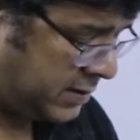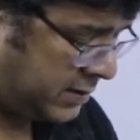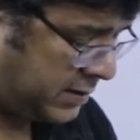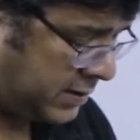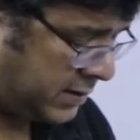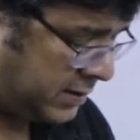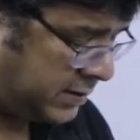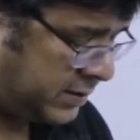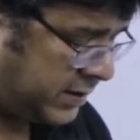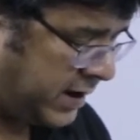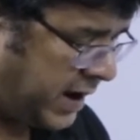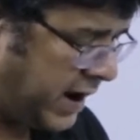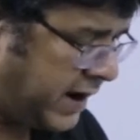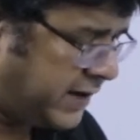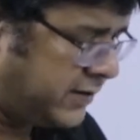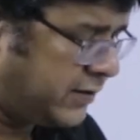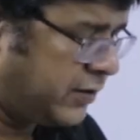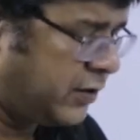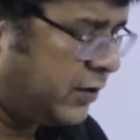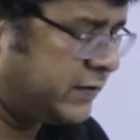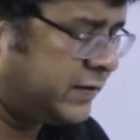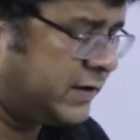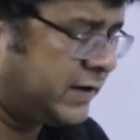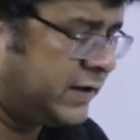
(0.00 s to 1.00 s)
this
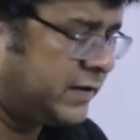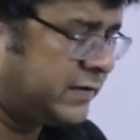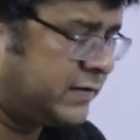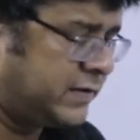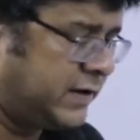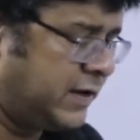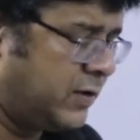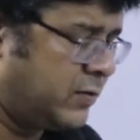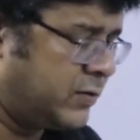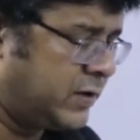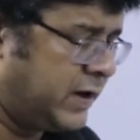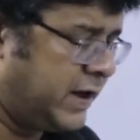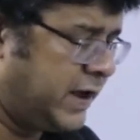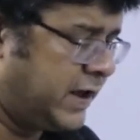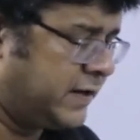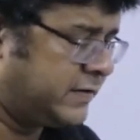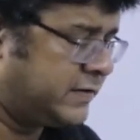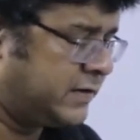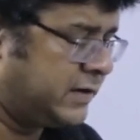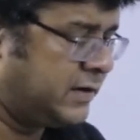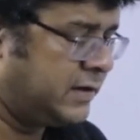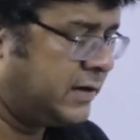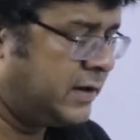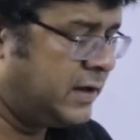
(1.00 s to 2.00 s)
heterogeneous
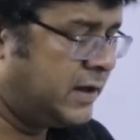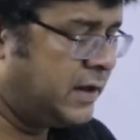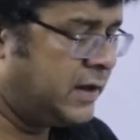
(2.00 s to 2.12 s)
nucleation